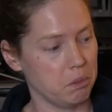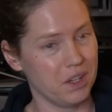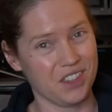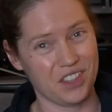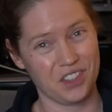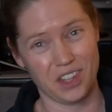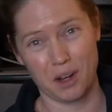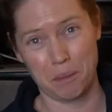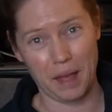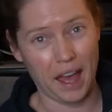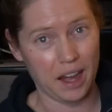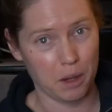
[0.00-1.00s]
because it's not a
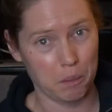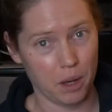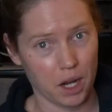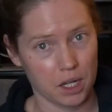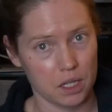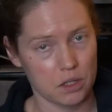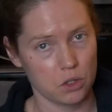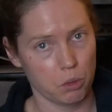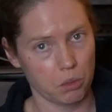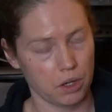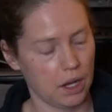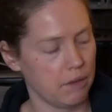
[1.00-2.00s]
padded pocket, so I'm
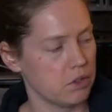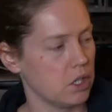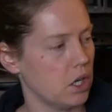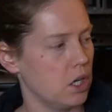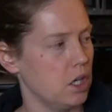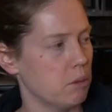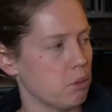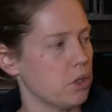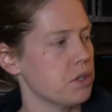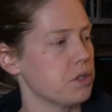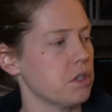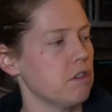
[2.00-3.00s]
going to have to get a
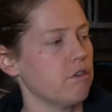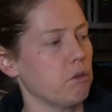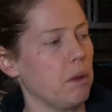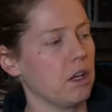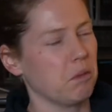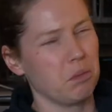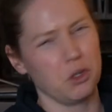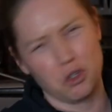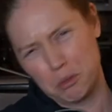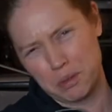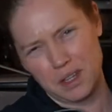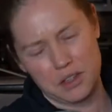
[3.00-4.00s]
neoprene sleeve for my
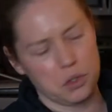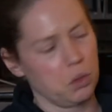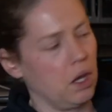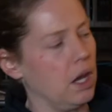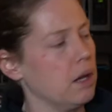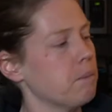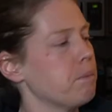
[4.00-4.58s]
computer, but that's okay.